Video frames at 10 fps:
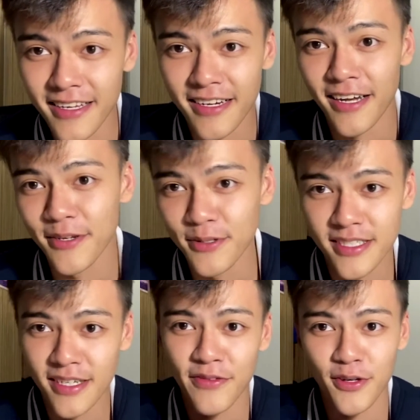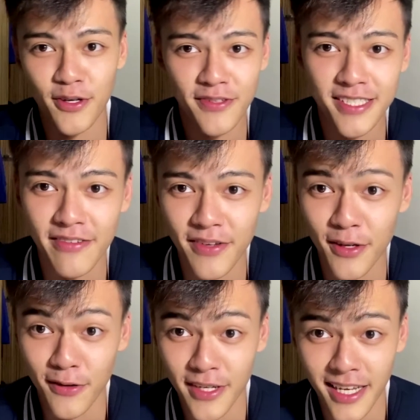I know some of you are receiving
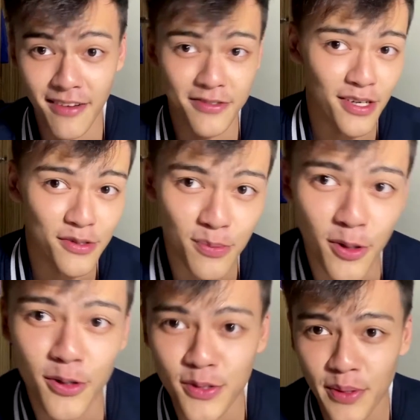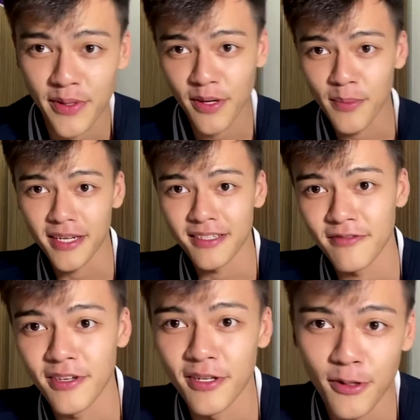your A-level results tomorrow, so I wanted to make this
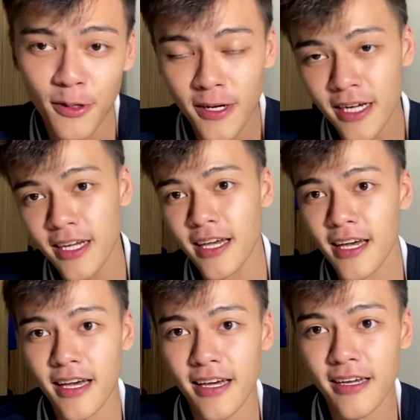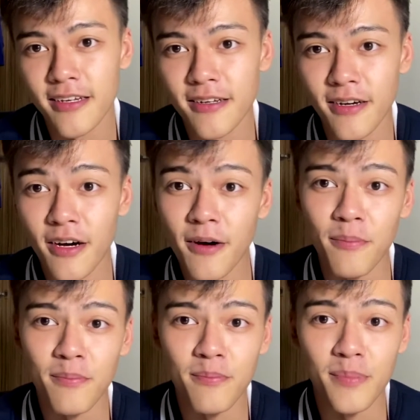video.
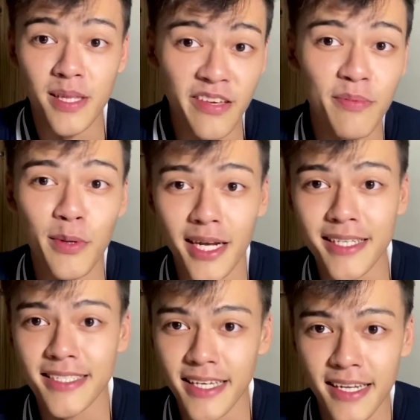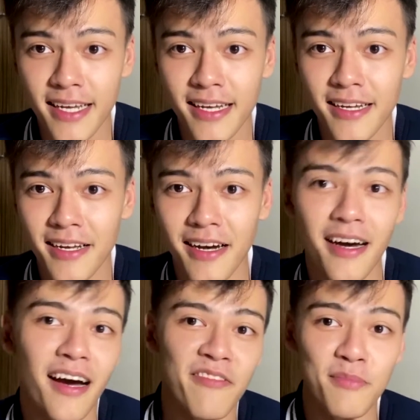And believe me when I say that
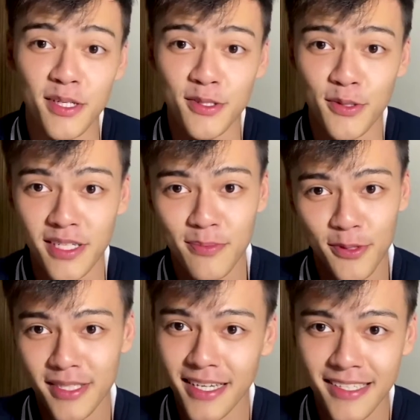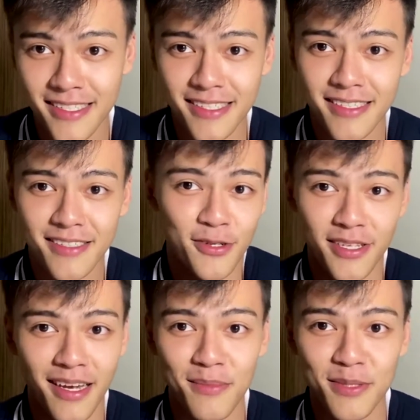I've been through this process 3
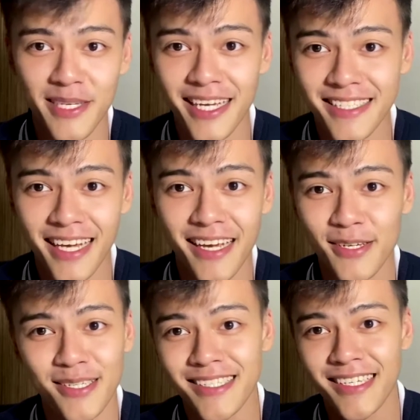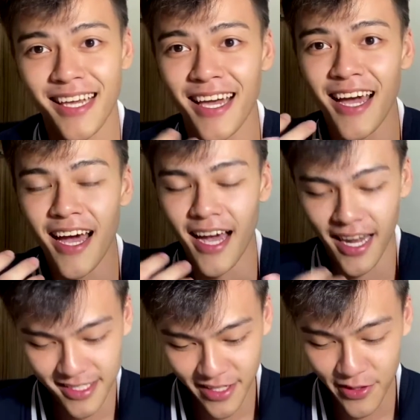times to be exact, because I
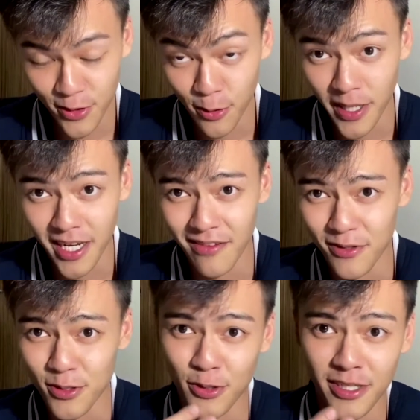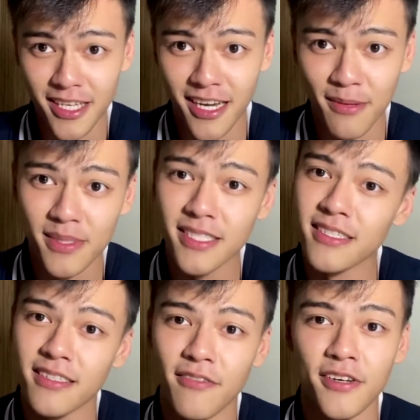actually retook my A-levels 3 times.
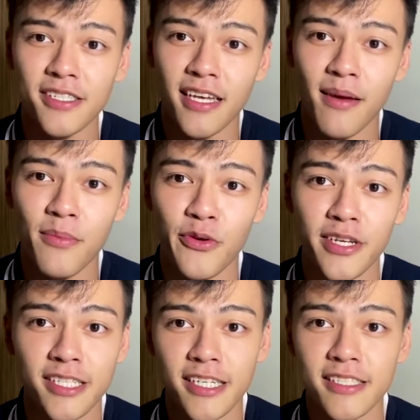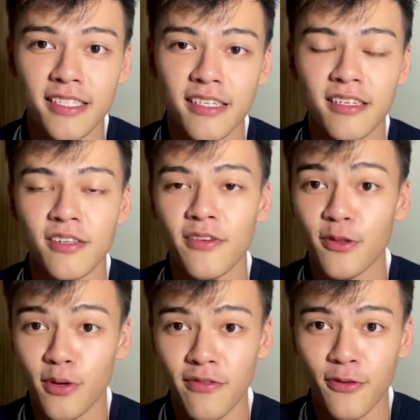The first time during JC, during
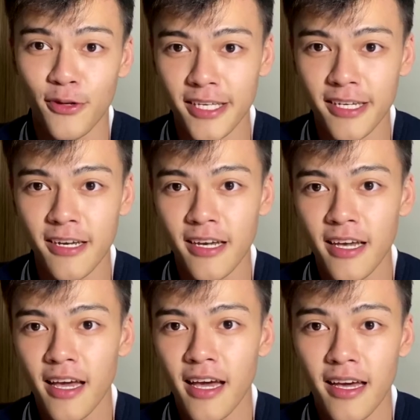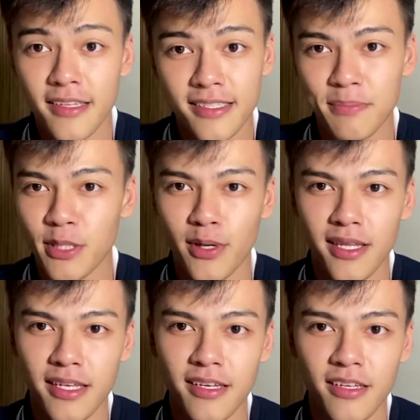2014, and
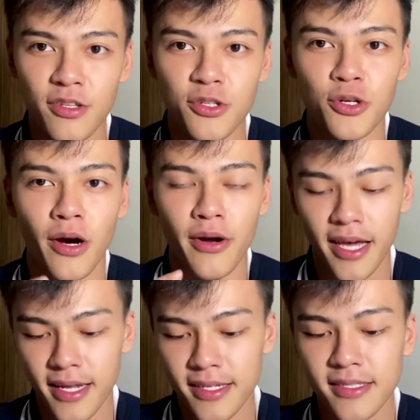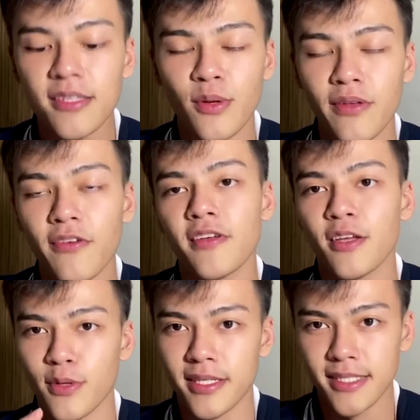subsequently throughout NS in 2015
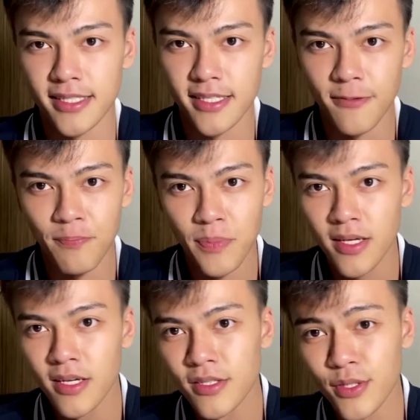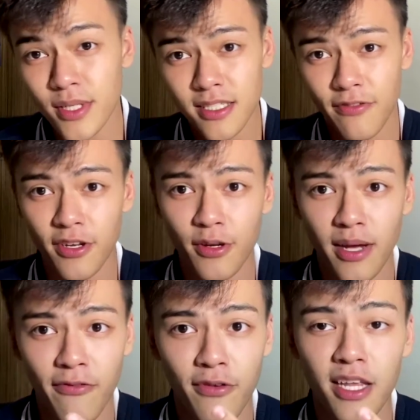and 2016. So this is a video that
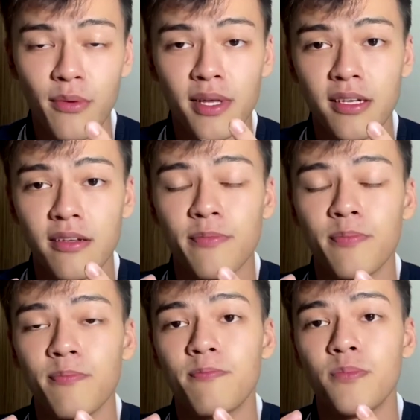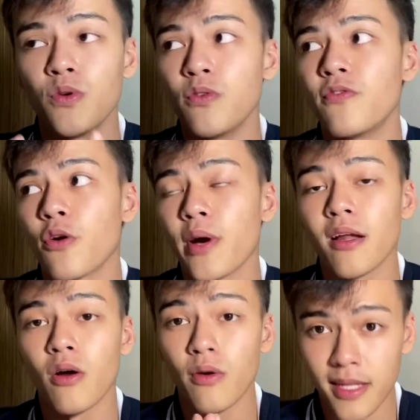I really wanted to do for quite a
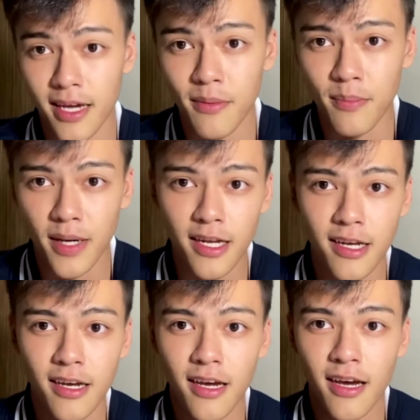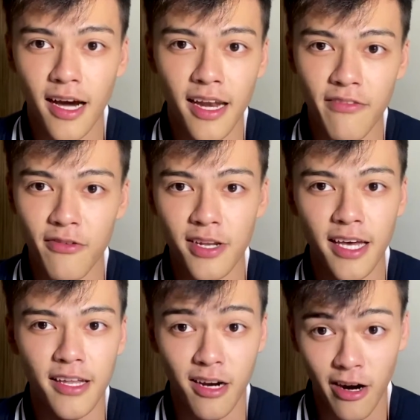long time, but I never really
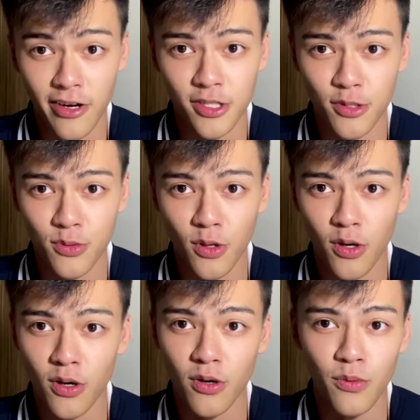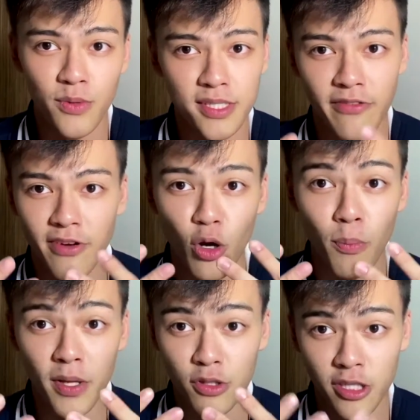had the courage to, or was never really
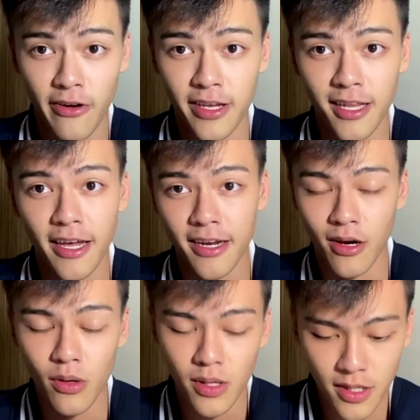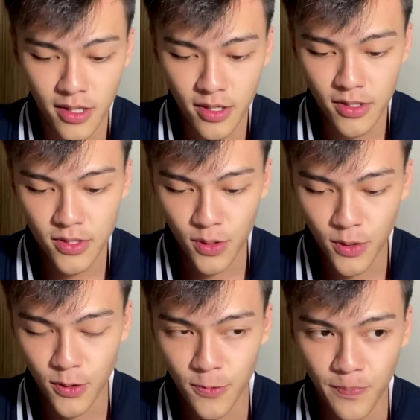open to sharing it like now.
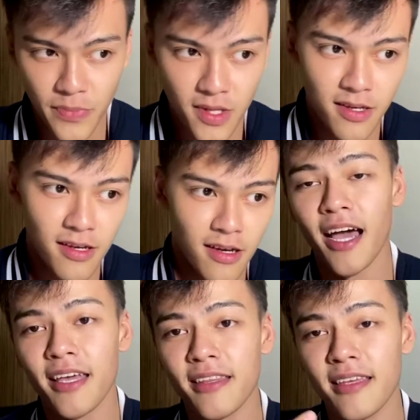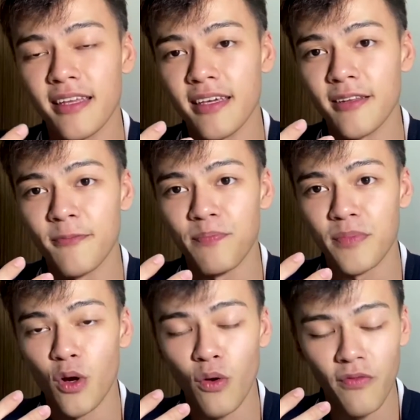So I did it
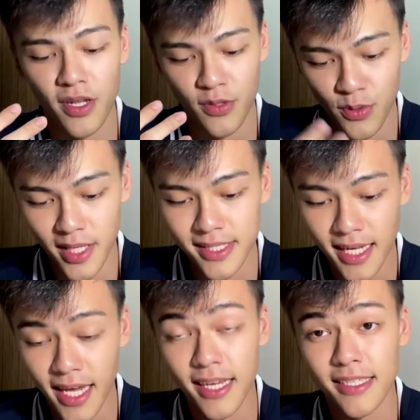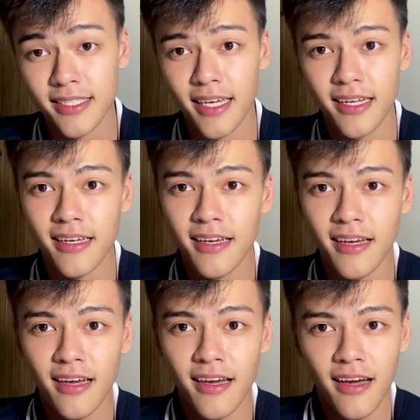over the 2 years in NS, and
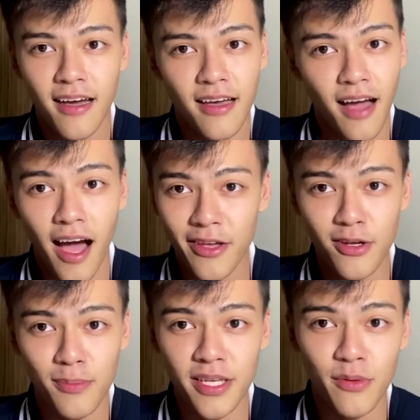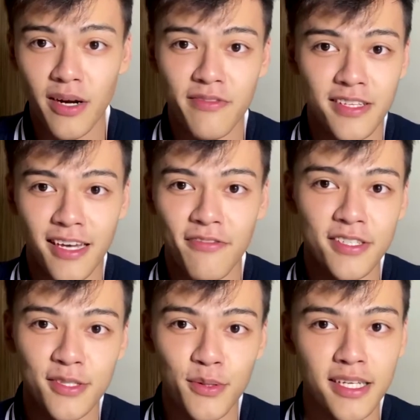arguably in one of the
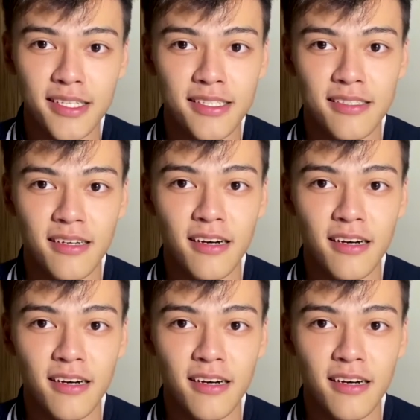toughest units,